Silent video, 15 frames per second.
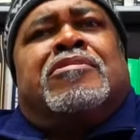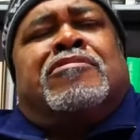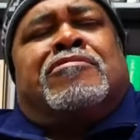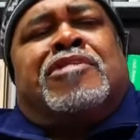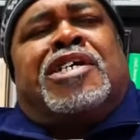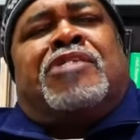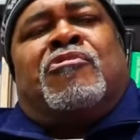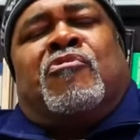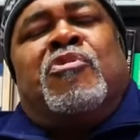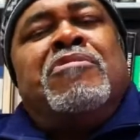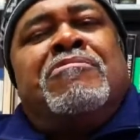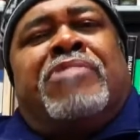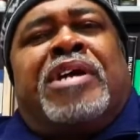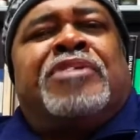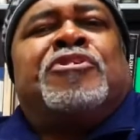Oh, no, we
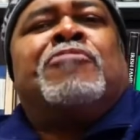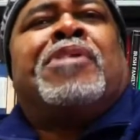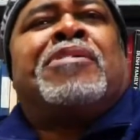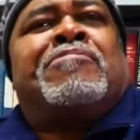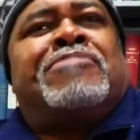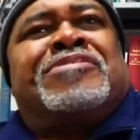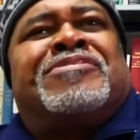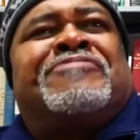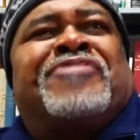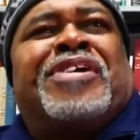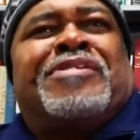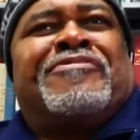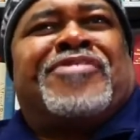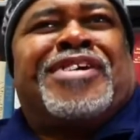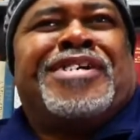were right. Nobody messed with
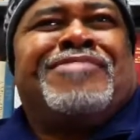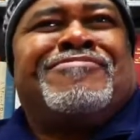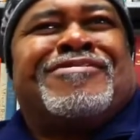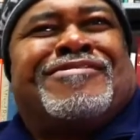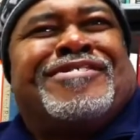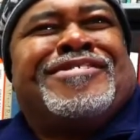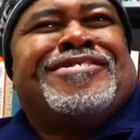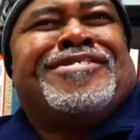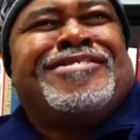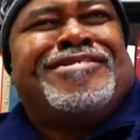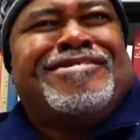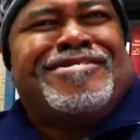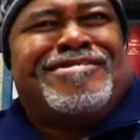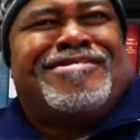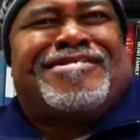Fallon Five. crazy?
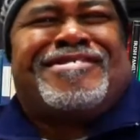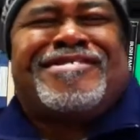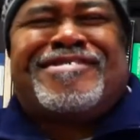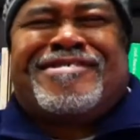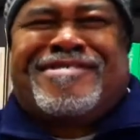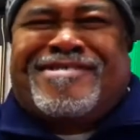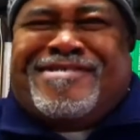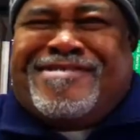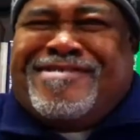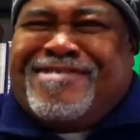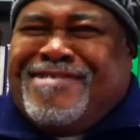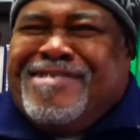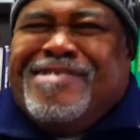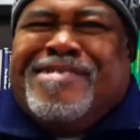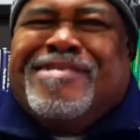Yeah, yeah, Shit.
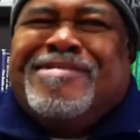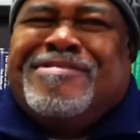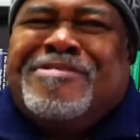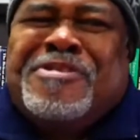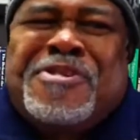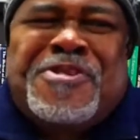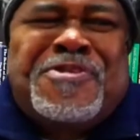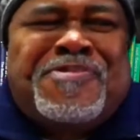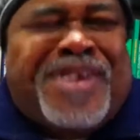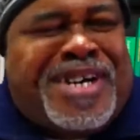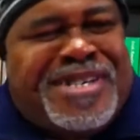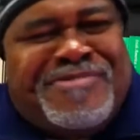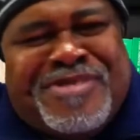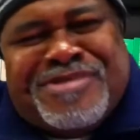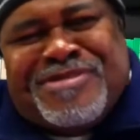yeah.
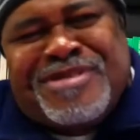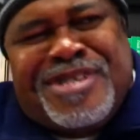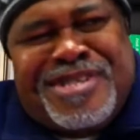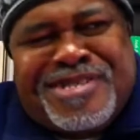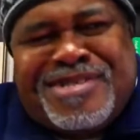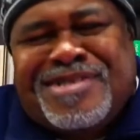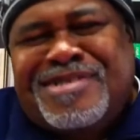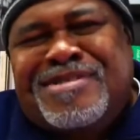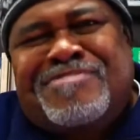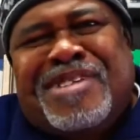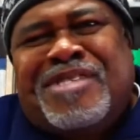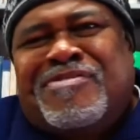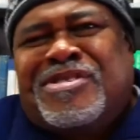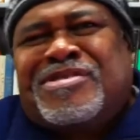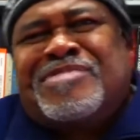Nobody messed with us.
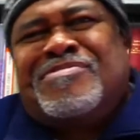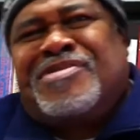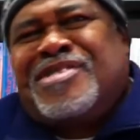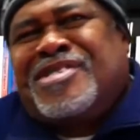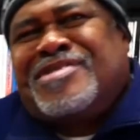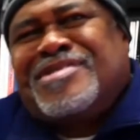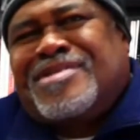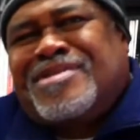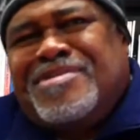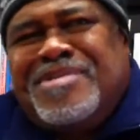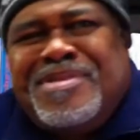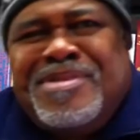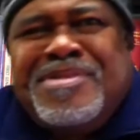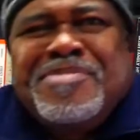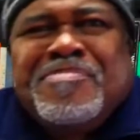Nobody Yeah. messed with us.
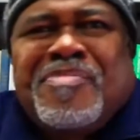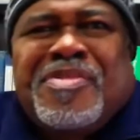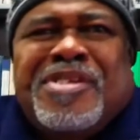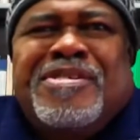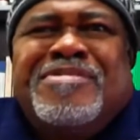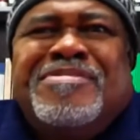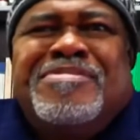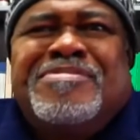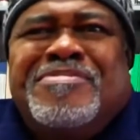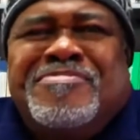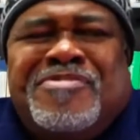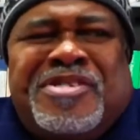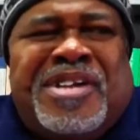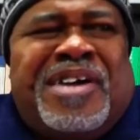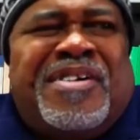
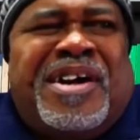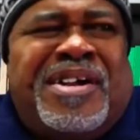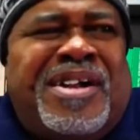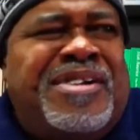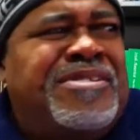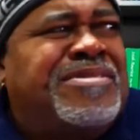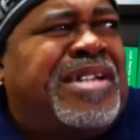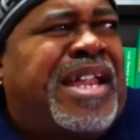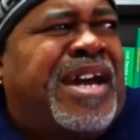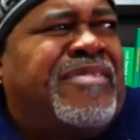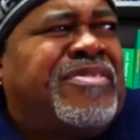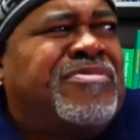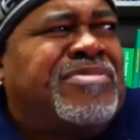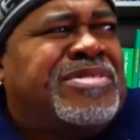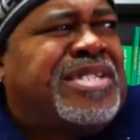But I, I heard that
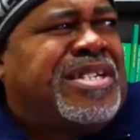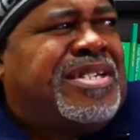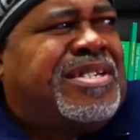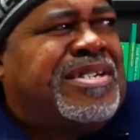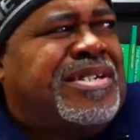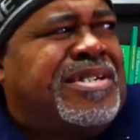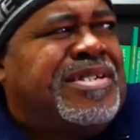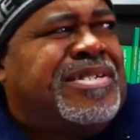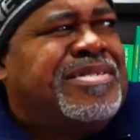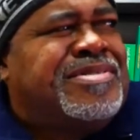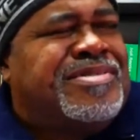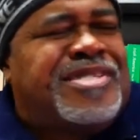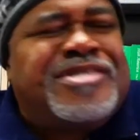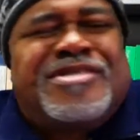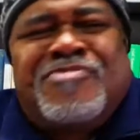afterwards, they,
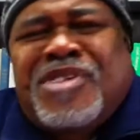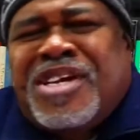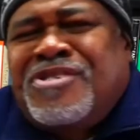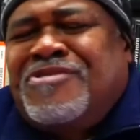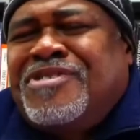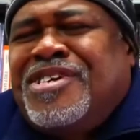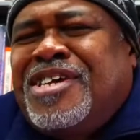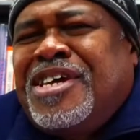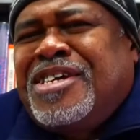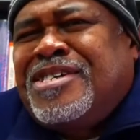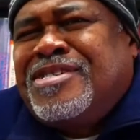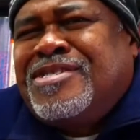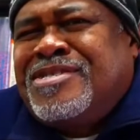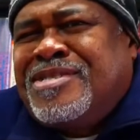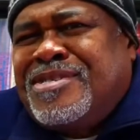this is what I don't
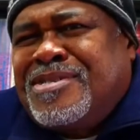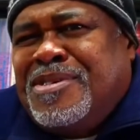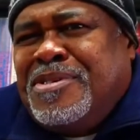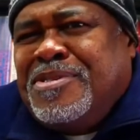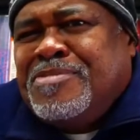get is